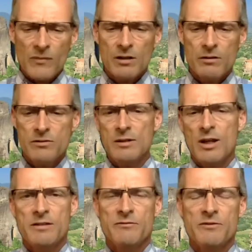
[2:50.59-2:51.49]
the
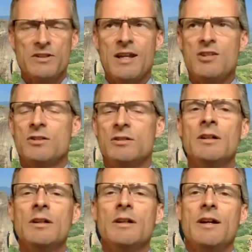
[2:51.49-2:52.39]
invitation,
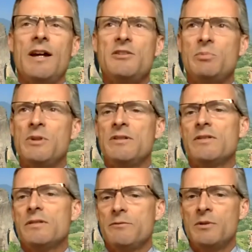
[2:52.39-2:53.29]
I
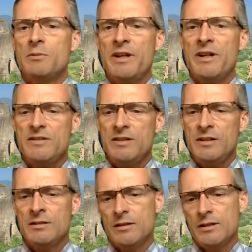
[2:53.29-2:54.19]
spent from
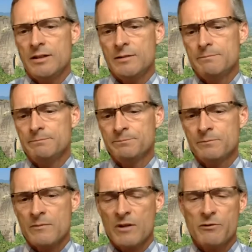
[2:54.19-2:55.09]

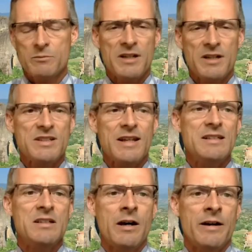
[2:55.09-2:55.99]

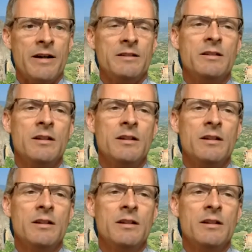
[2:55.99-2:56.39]
1989